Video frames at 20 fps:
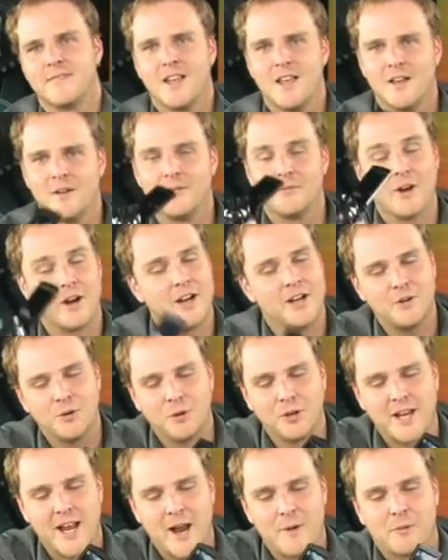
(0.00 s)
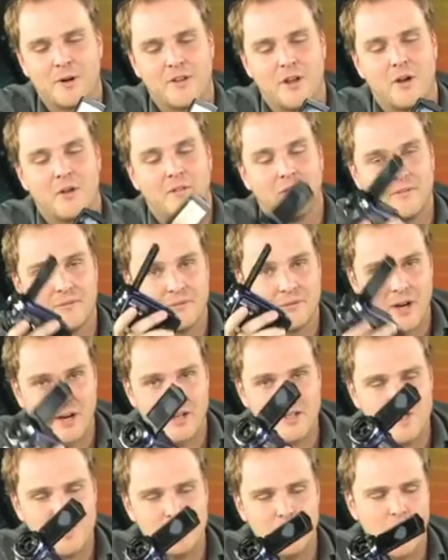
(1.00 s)
Very cool camera, though.
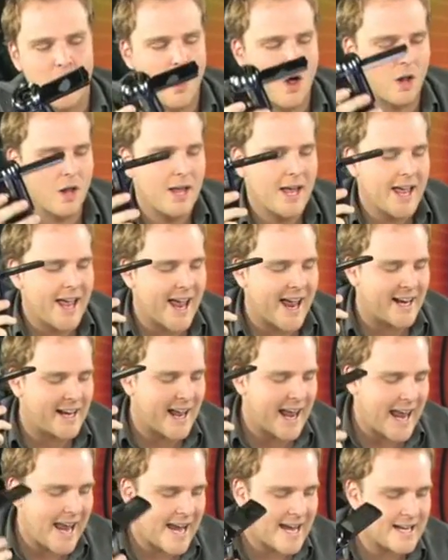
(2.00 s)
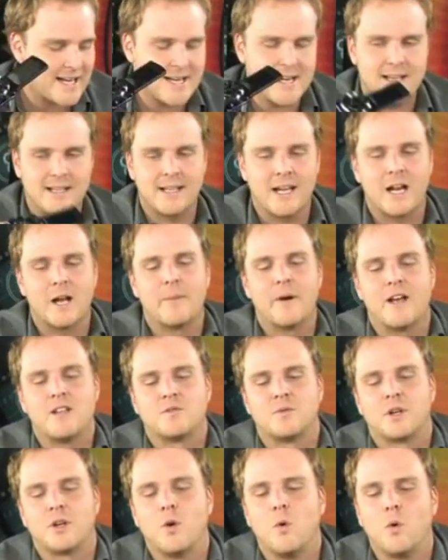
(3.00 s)
Very small and 80
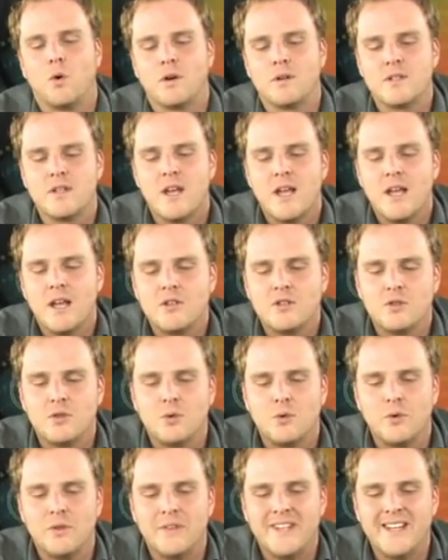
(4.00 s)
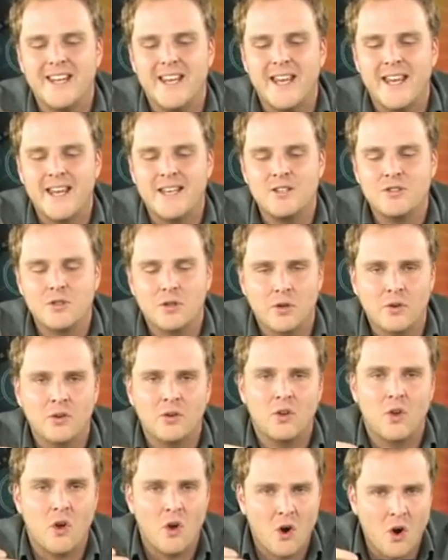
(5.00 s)
gigabytes. Records to the
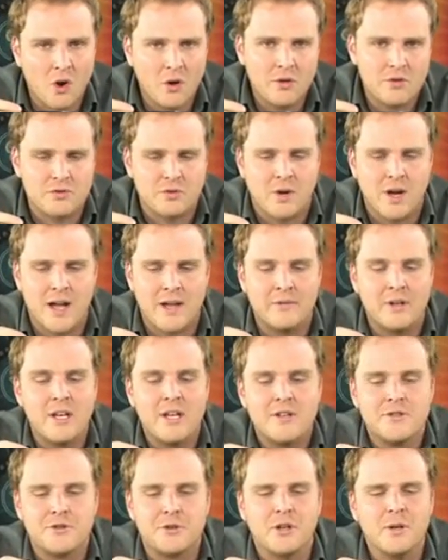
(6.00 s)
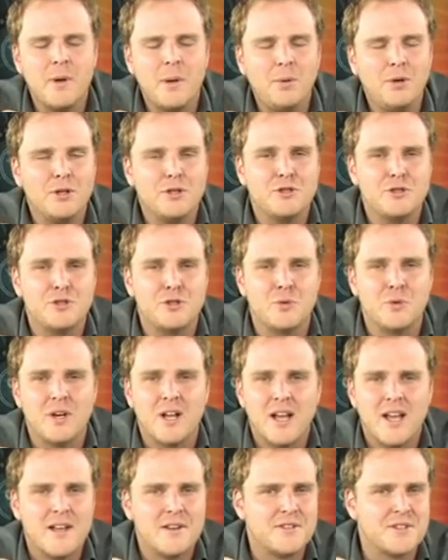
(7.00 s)
internal hard drive, so you're going to be able to shoot
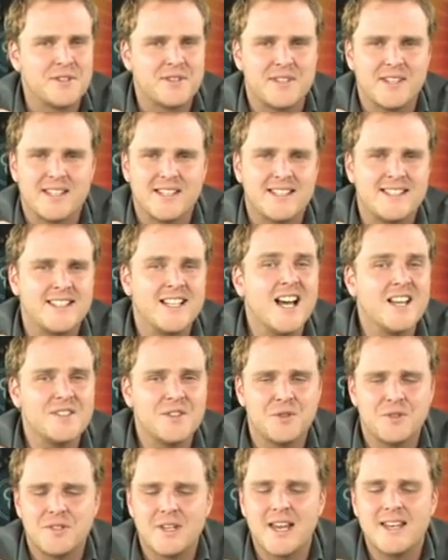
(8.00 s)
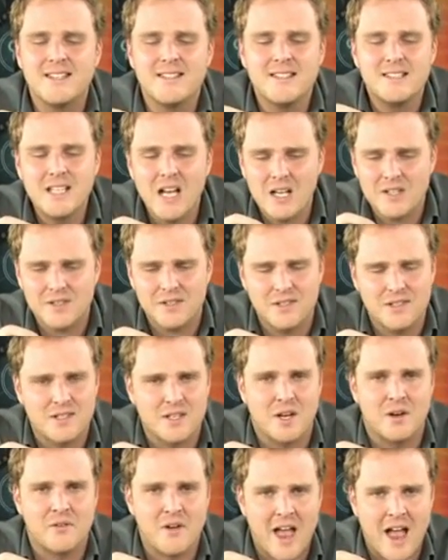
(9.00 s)
just dozens and dozens
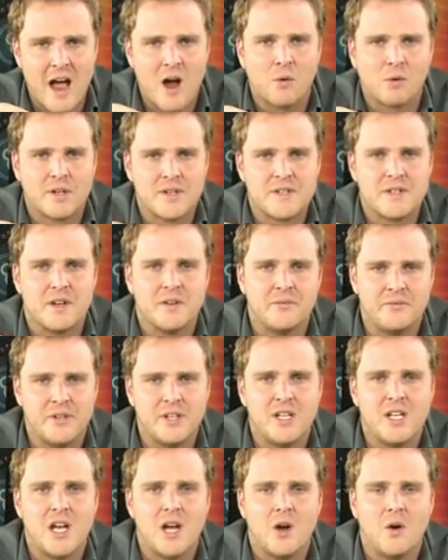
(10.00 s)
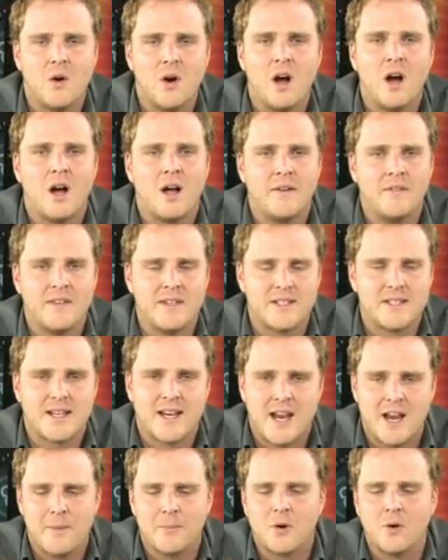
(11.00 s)
of hours of video on this
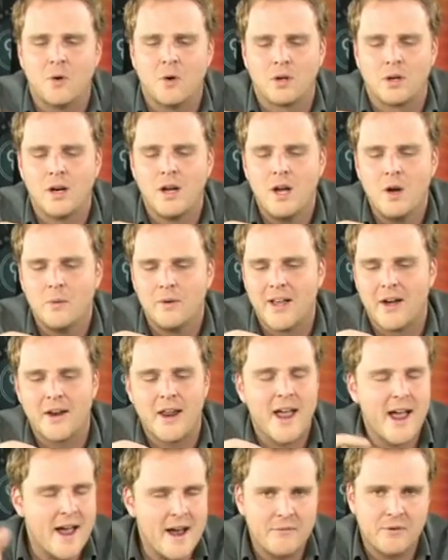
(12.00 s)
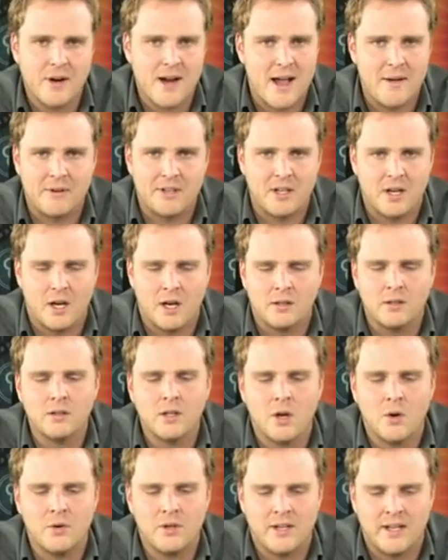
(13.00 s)
camcorder without ever having to
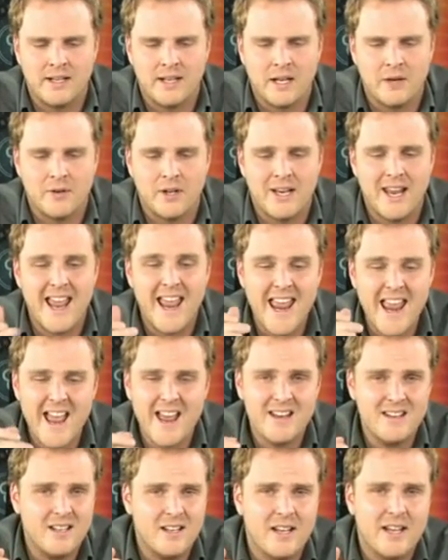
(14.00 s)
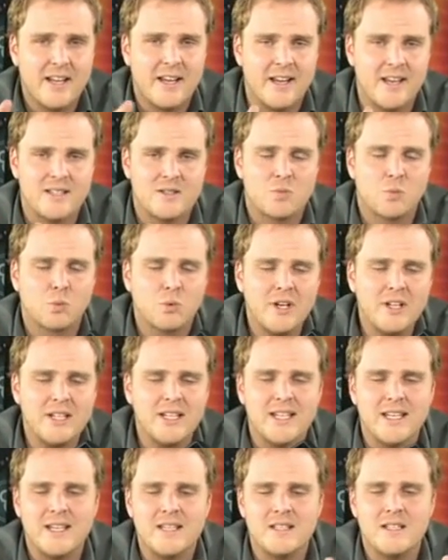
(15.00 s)
unload any of it. And it's really
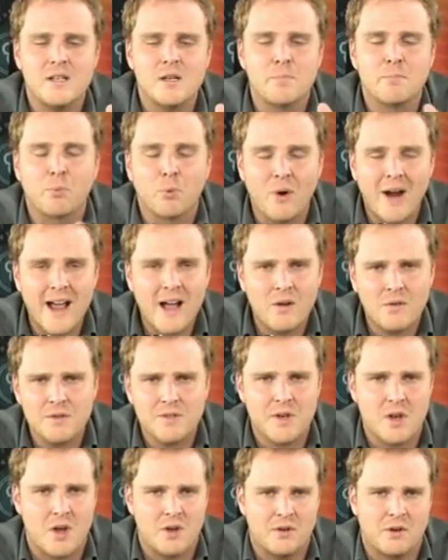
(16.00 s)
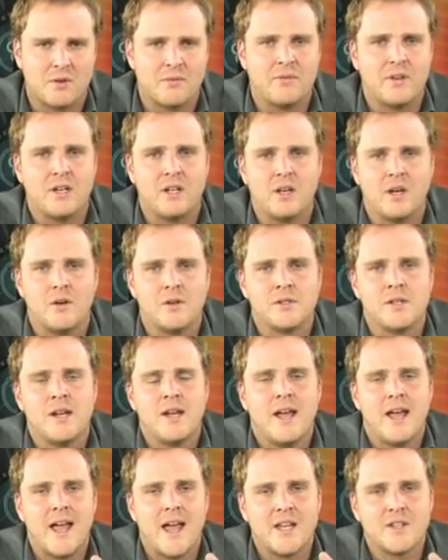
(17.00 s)
easy to browse all your videos
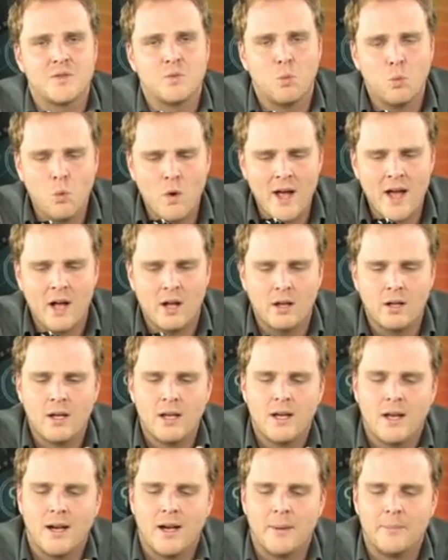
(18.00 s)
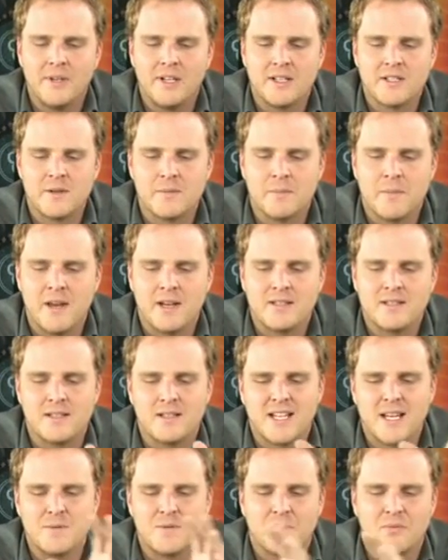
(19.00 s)
as well because it
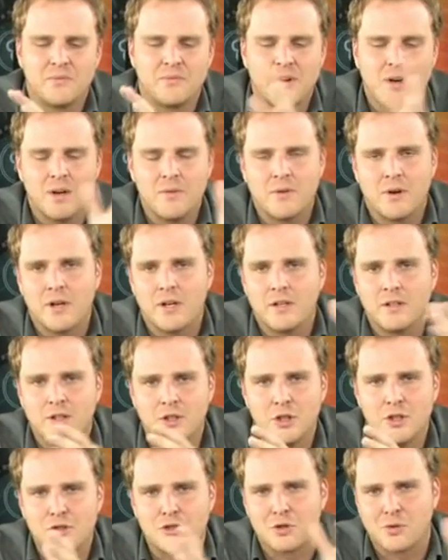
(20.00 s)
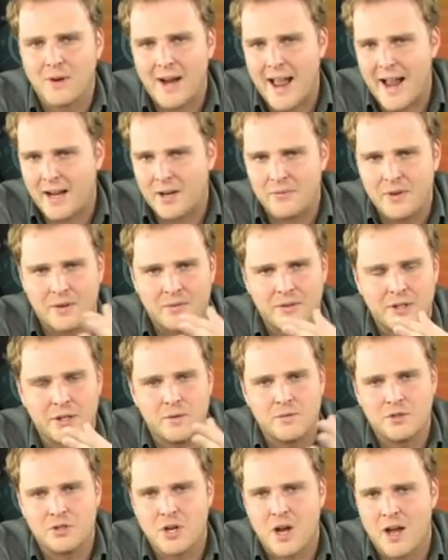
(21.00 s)
keeps a very, very good track of everything
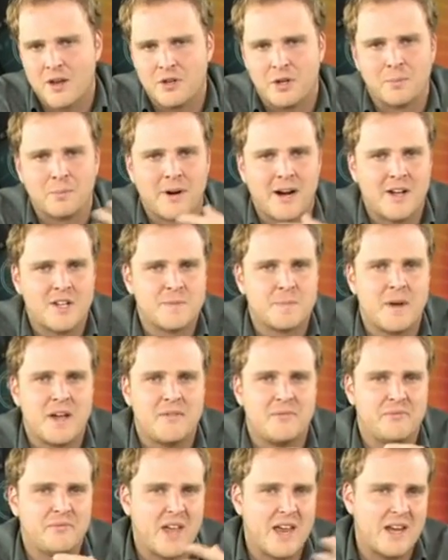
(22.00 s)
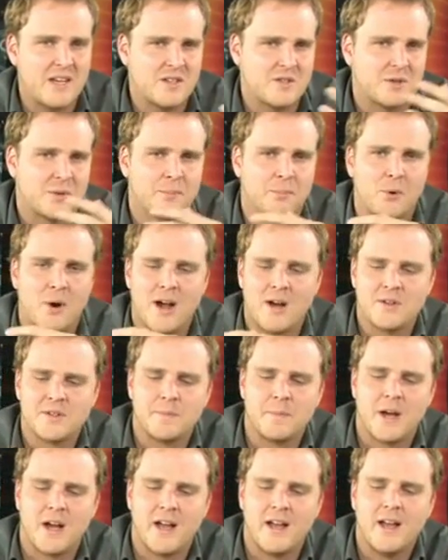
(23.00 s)
you've shot. You can browse by face or browse
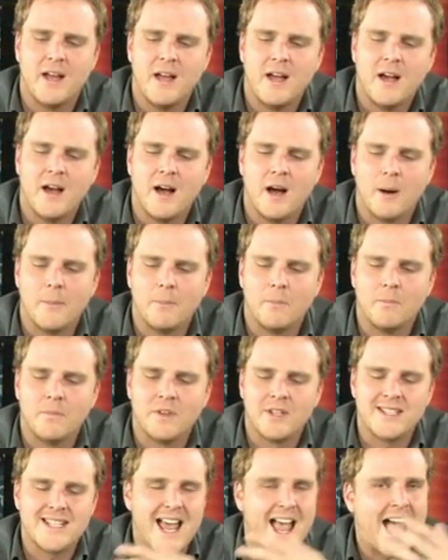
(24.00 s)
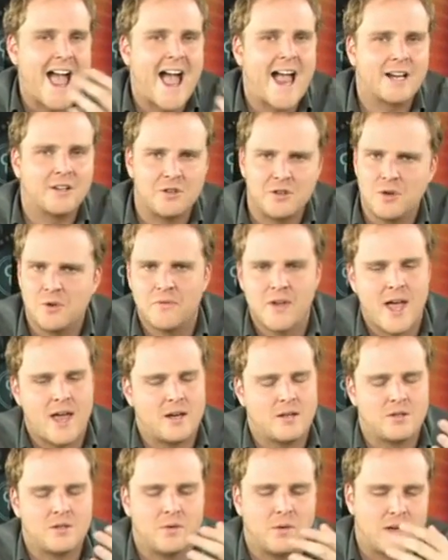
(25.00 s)
by the tag that you've added
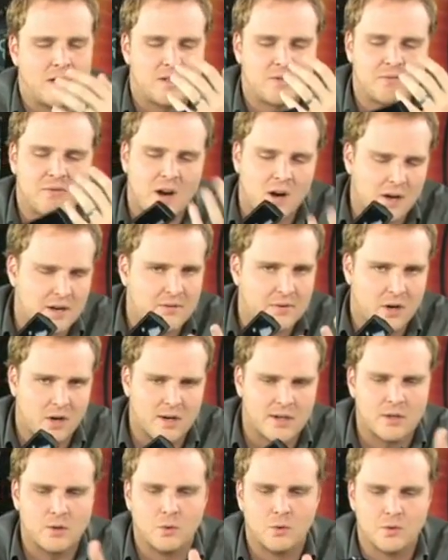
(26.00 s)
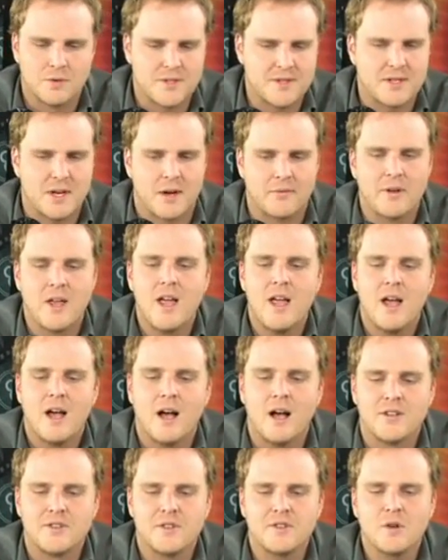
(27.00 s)
to it. It's very, very cool stuff. So
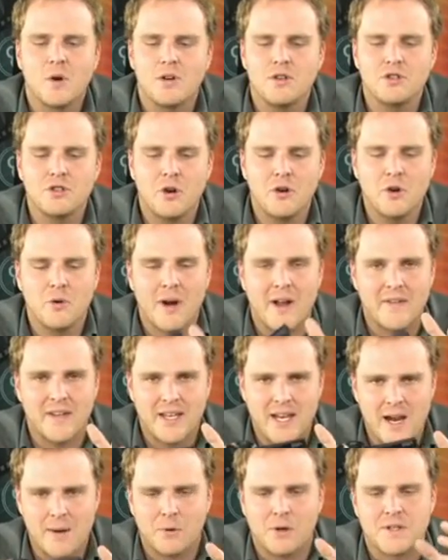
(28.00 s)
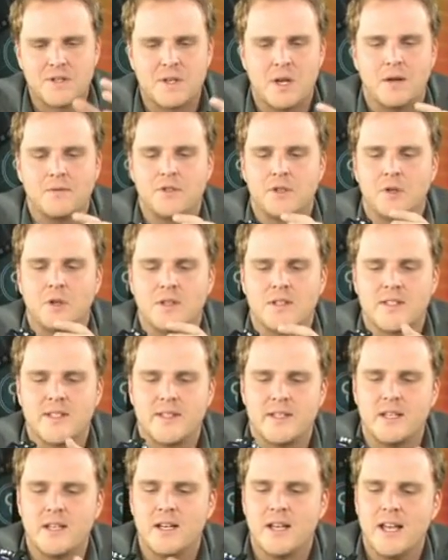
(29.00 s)
let's go ahead and show you around the camera itself so you can
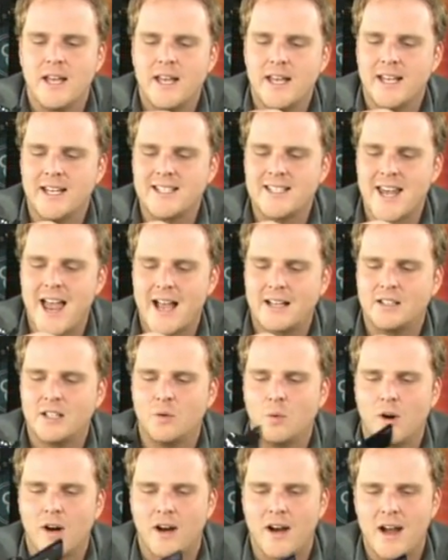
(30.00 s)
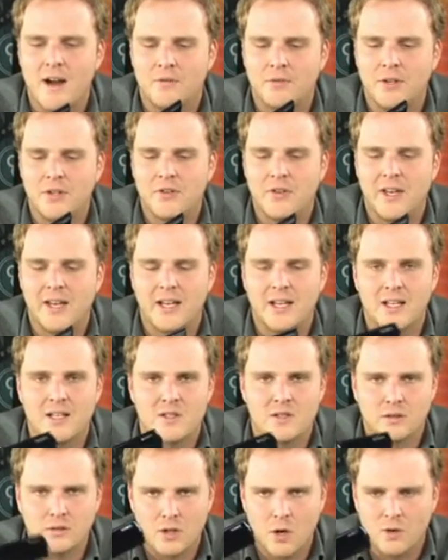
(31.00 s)
see exactly where everything is
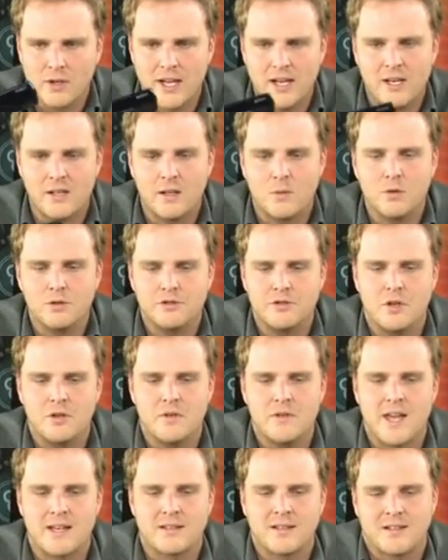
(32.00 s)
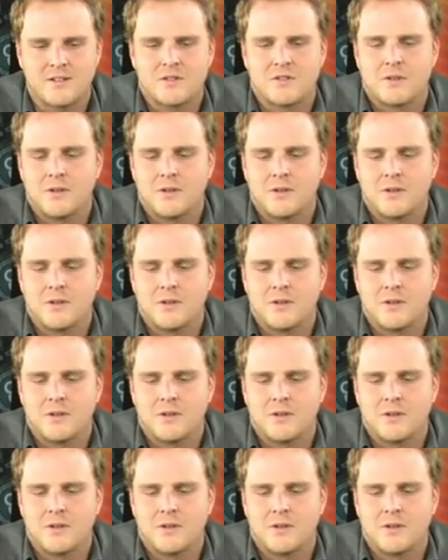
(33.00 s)
located. And then we'll show you that touchscreen